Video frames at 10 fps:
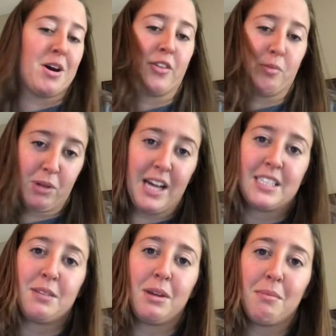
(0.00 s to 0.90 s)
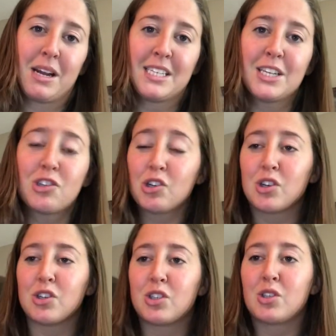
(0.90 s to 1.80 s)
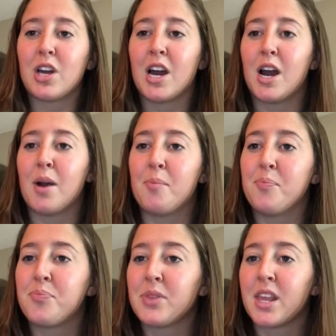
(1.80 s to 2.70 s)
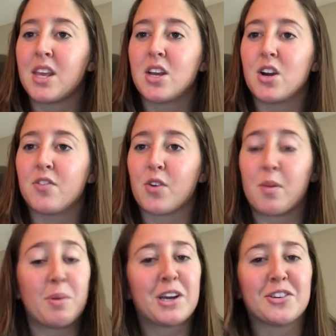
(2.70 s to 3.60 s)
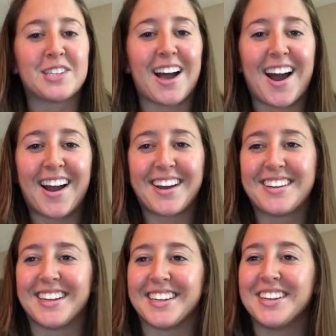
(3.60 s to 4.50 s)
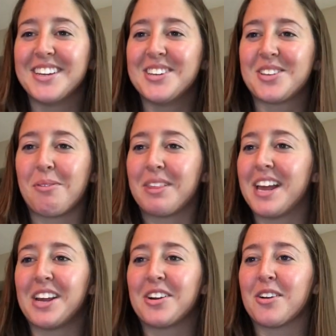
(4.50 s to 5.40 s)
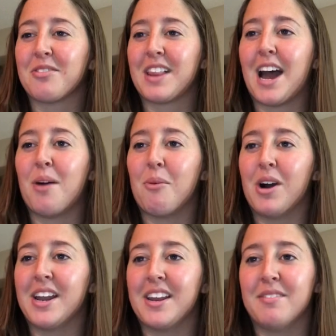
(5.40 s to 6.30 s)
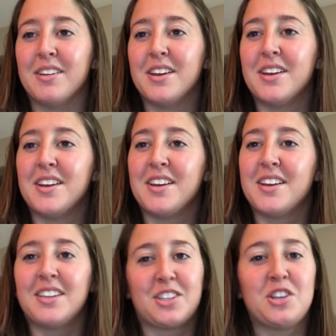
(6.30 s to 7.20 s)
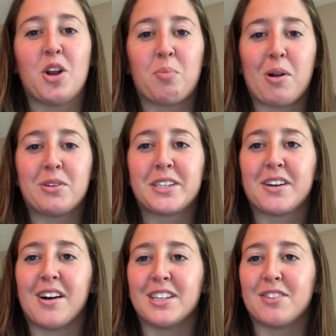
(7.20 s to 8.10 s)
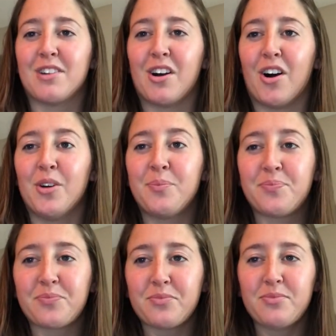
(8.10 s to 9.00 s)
mother blessed me and my sisters for the bigger side. So we thank her for that one. And it's, pros and cons of it all.